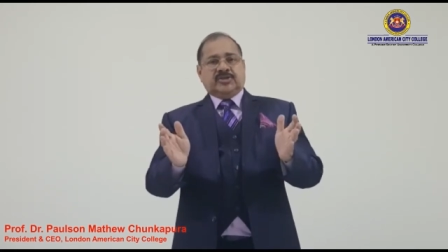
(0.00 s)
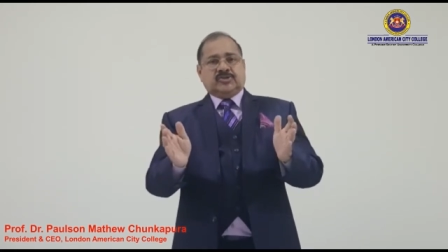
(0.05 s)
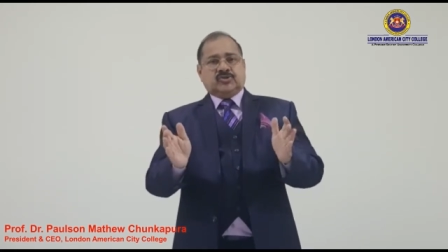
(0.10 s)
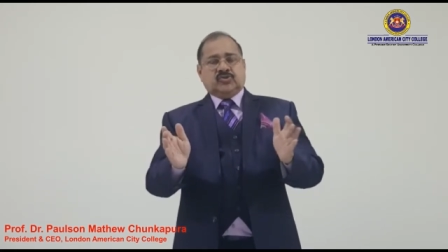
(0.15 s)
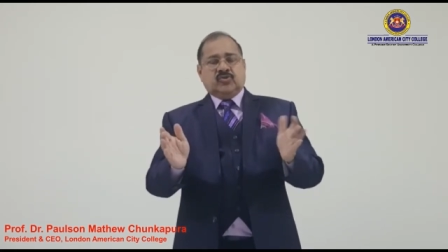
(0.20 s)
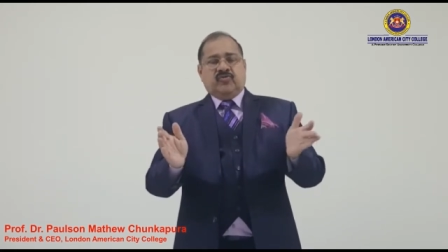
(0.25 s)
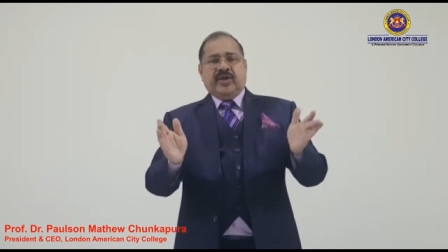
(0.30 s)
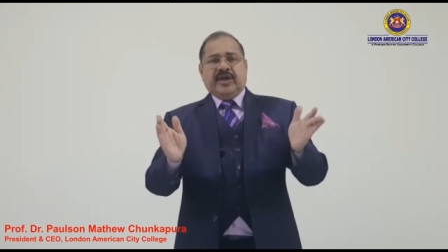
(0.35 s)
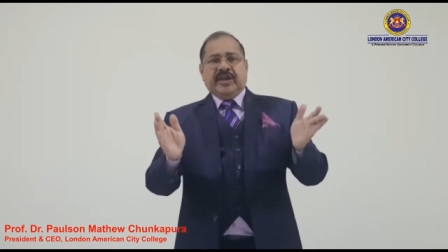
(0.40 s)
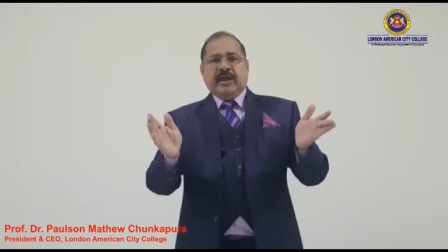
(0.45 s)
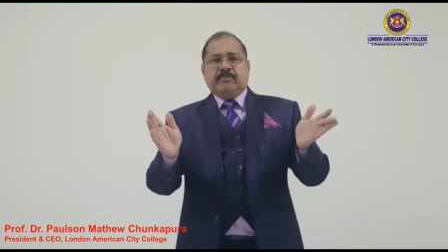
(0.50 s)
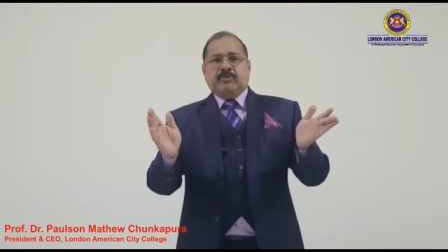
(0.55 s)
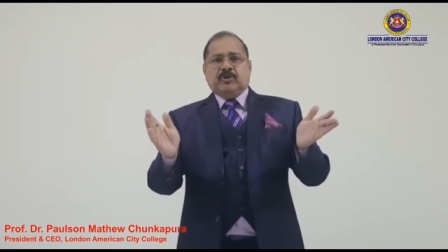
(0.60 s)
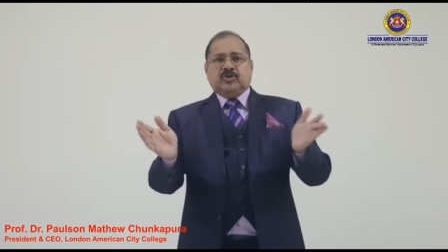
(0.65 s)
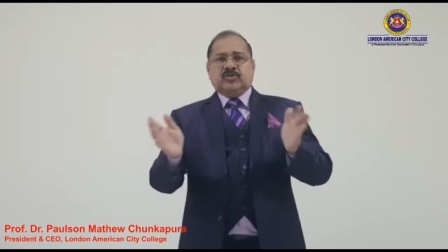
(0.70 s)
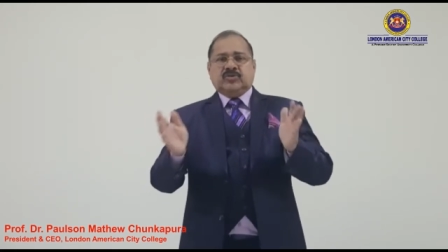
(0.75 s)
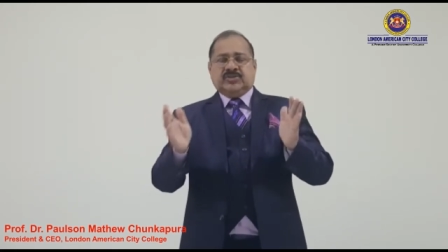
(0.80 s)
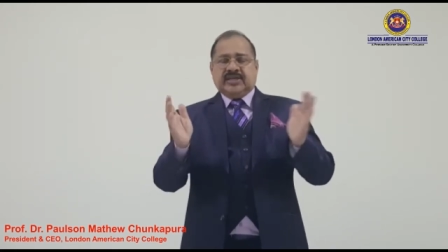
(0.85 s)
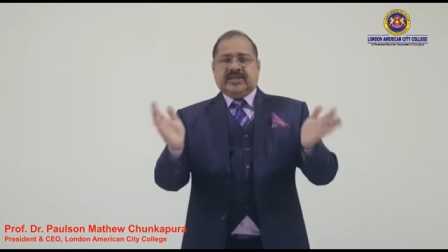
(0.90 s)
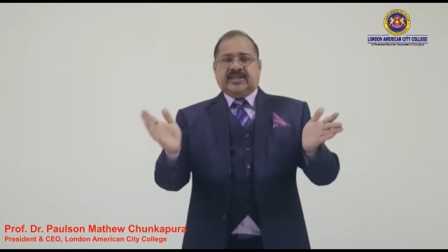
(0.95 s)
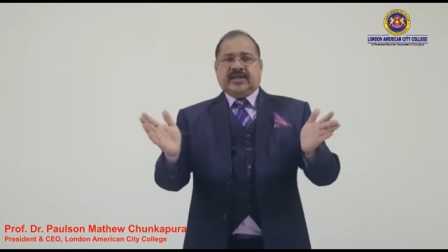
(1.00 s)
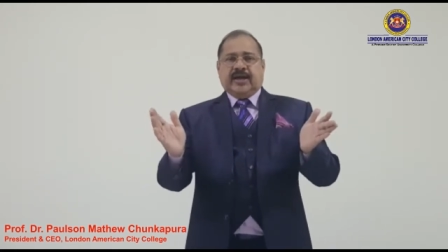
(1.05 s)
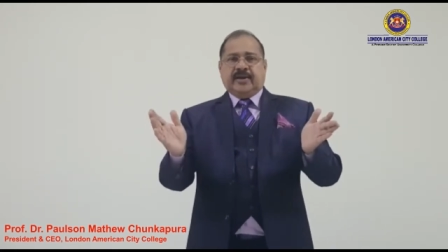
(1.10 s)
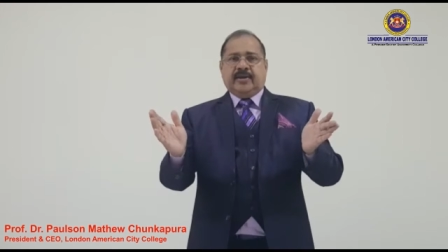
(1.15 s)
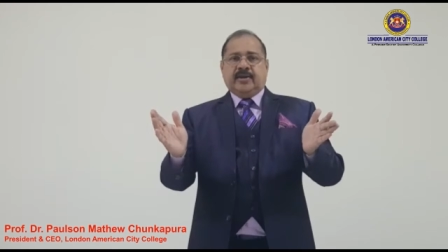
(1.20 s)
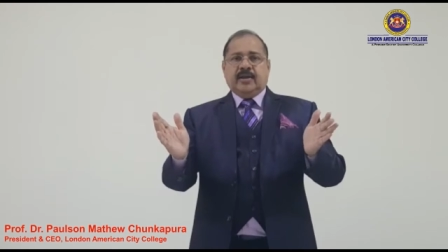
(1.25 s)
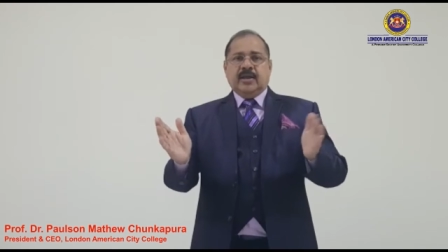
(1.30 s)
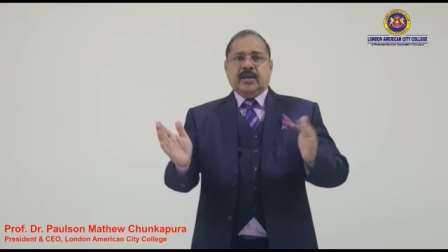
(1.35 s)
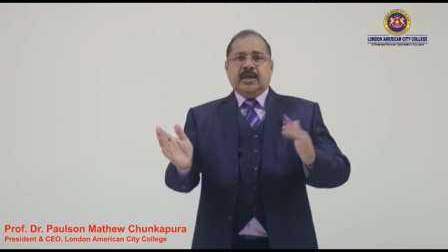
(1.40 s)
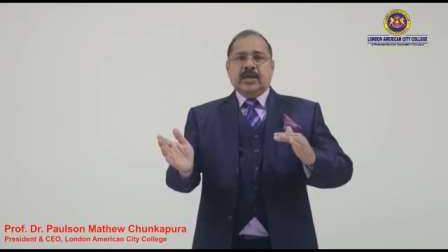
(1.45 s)
So we are able to say
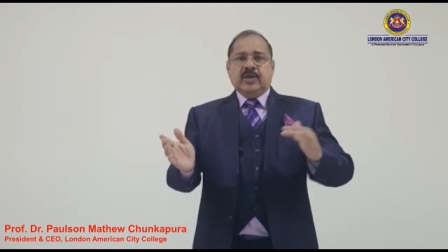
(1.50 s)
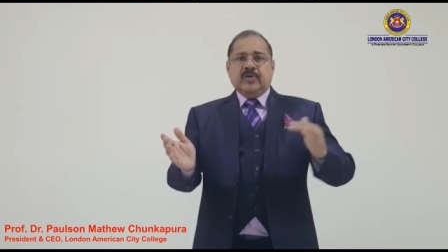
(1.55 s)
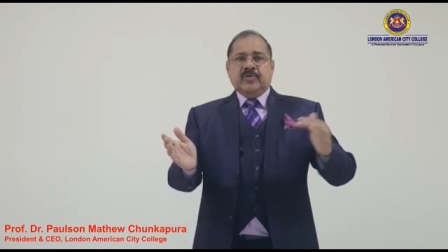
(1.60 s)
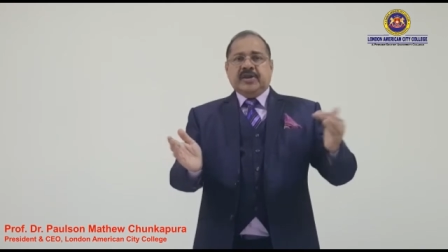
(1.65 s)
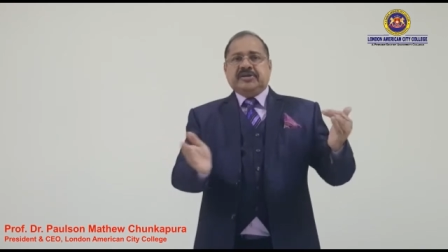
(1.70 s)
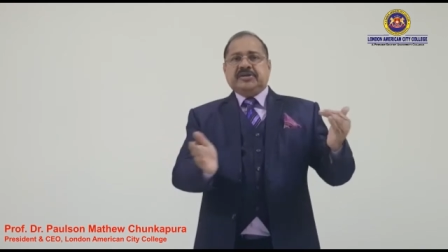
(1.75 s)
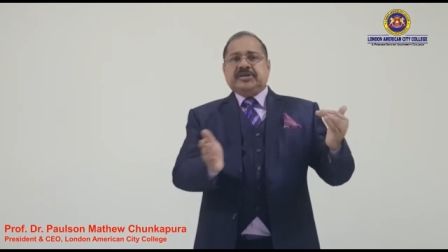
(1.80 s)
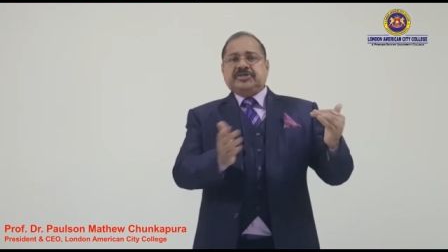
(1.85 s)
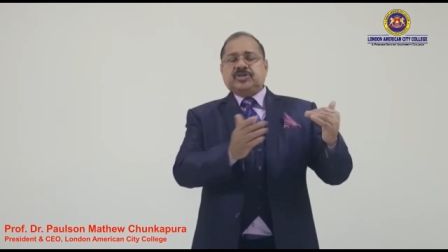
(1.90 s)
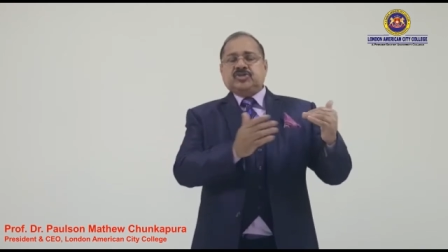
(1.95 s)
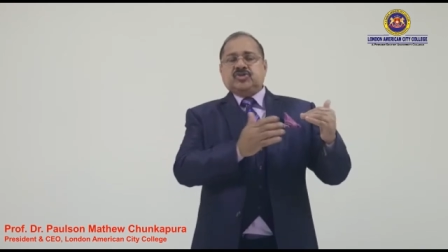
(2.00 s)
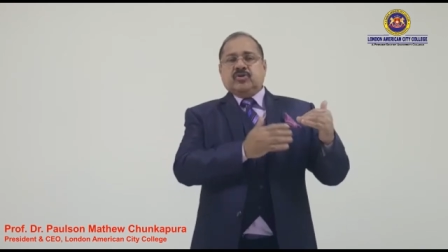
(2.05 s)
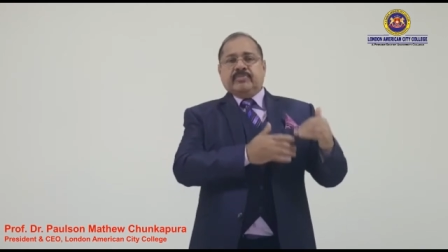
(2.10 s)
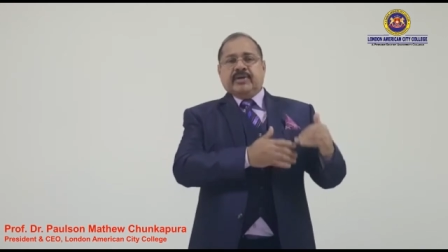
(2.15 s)
that United States of